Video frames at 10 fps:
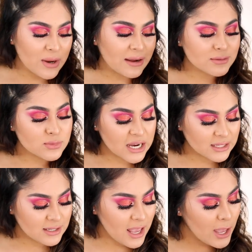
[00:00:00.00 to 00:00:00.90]
we have some
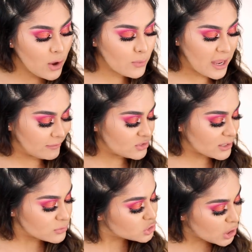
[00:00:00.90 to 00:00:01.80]
Jaclyn Hill, we have
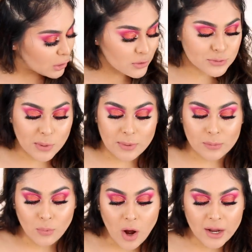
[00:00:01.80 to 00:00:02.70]
James Charles,
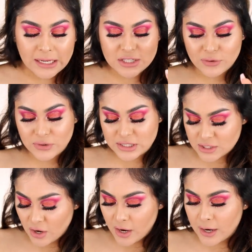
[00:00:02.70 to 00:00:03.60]
Bretman Rock, Jeffree
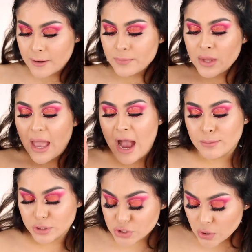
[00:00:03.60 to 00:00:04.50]
Star,
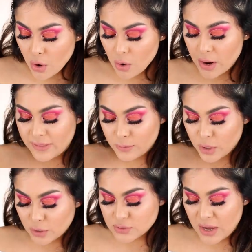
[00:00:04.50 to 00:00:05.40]
Amber Scholl, and then
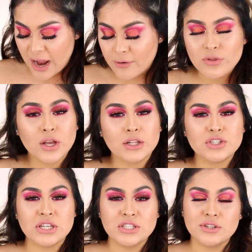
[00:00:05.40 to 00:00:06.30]
we also have the
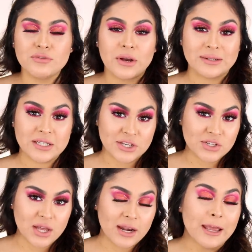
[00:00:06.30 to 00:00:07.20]
color changing
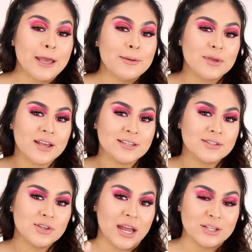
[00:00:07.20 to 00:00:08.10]
foundation,
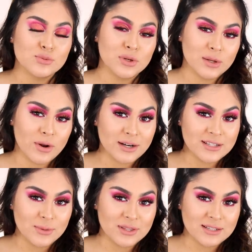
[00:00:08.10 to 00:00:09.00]
because you guys really wanted to
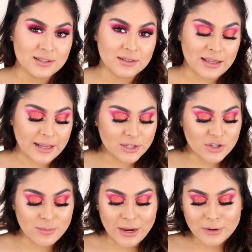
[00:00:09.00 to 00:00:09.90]
see what this looked like
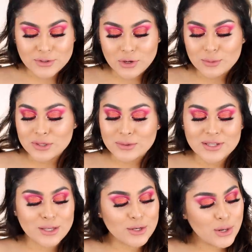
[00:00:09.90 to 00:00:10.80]
under the microscope. So I
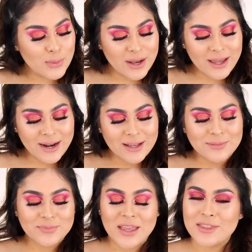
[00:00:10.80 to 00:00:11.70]
was like, you know what,
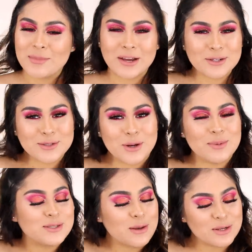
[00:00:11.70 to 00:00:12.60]
the
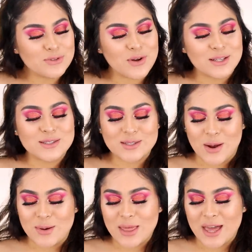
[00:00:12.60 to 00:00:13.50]
microscope is so much fun.
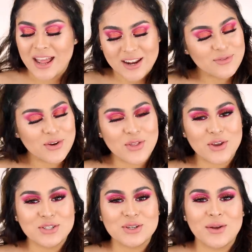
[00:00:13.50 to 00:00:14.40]
So without any
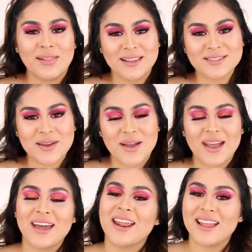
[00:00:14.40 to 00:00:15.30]
further ado, let's go
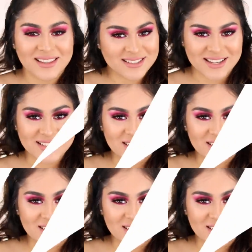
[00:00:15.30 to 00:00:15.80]
ahead and let's get